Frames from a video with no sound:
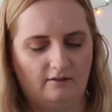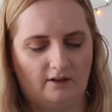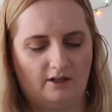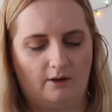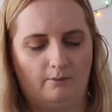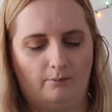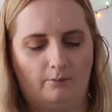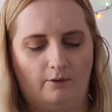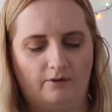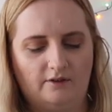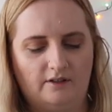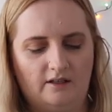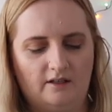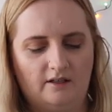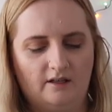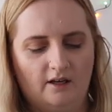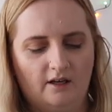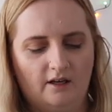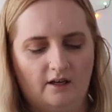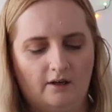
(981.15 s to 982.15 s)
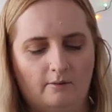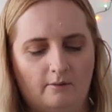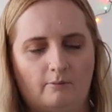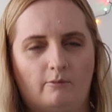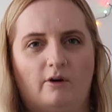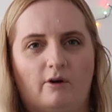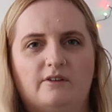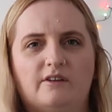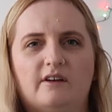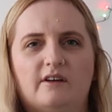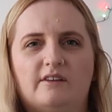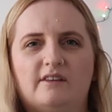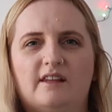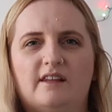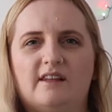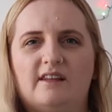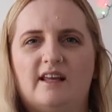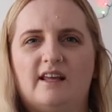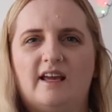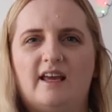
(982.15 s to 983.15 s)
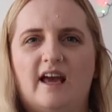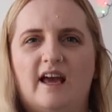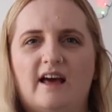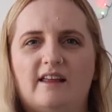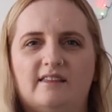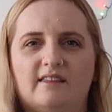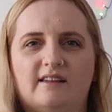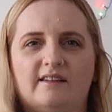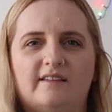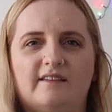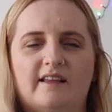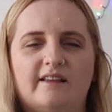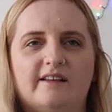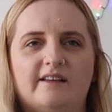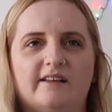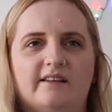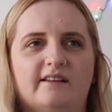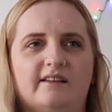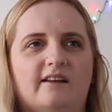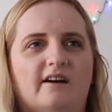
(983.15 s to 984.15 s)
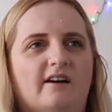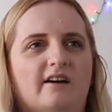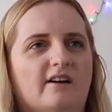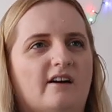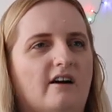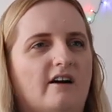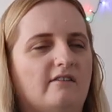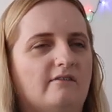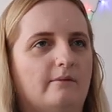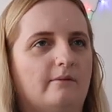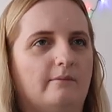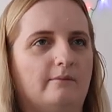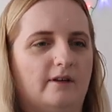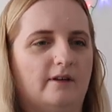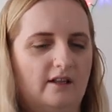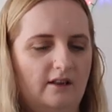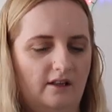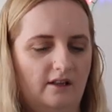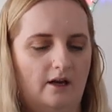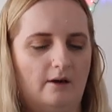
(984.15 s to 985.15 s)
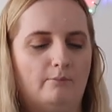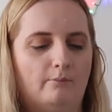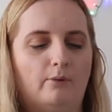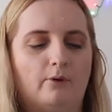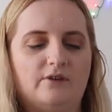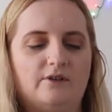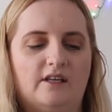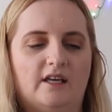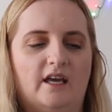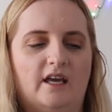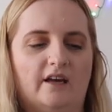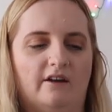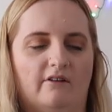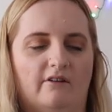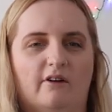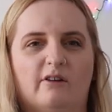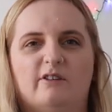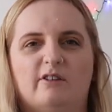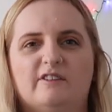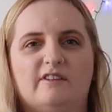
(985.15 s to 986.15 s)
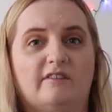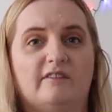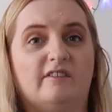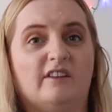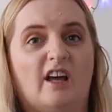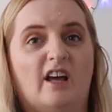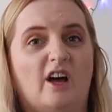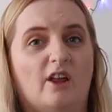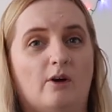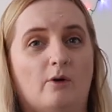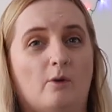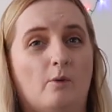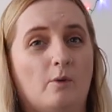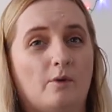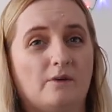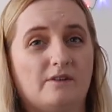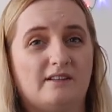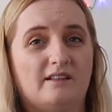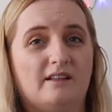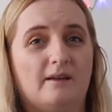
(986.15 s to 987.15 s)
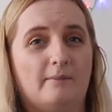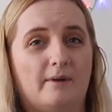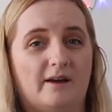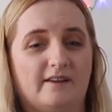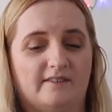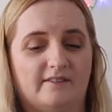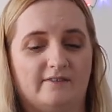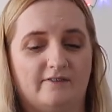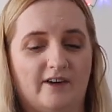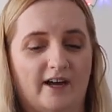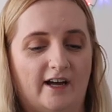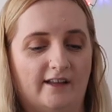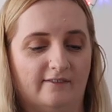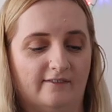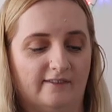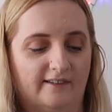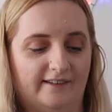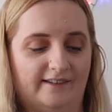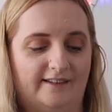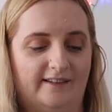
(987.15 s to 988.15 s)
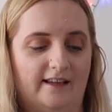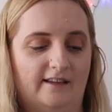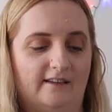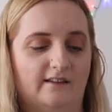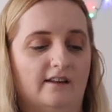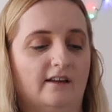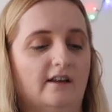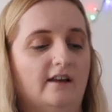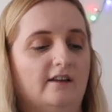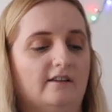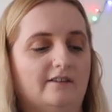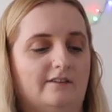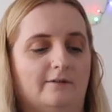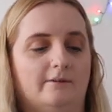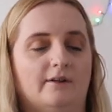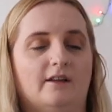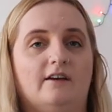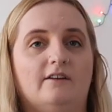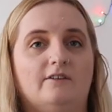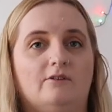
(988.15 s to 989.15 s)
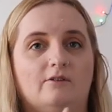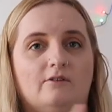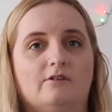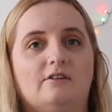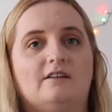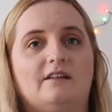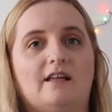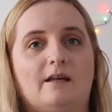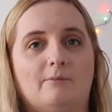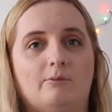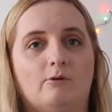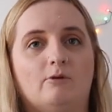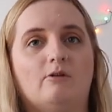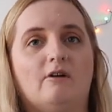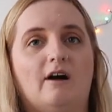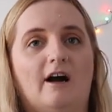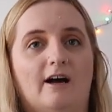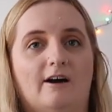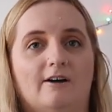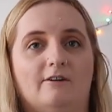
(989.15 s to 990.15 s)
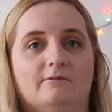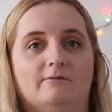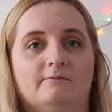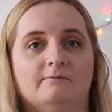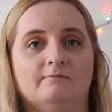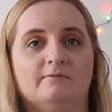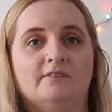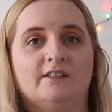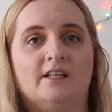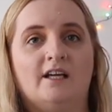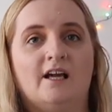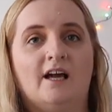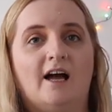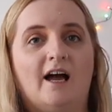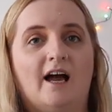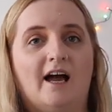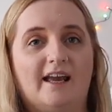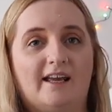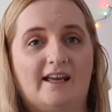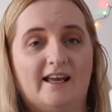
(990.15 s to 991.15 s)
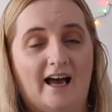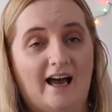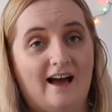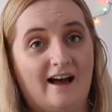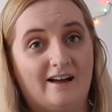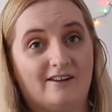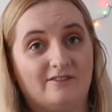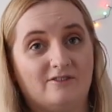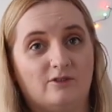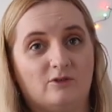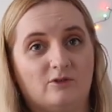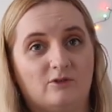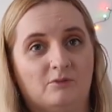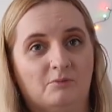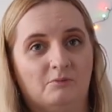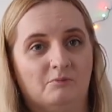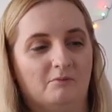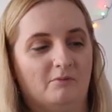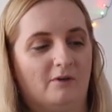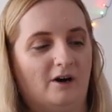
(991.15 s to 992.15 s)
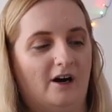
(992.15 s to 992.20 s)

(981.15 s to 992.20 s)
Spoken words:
of like a body product that they had the scent in. I can't remember, like a Body Hero or something, and I wasn't a massive fan of the scent. So when I saw that they brought out a candle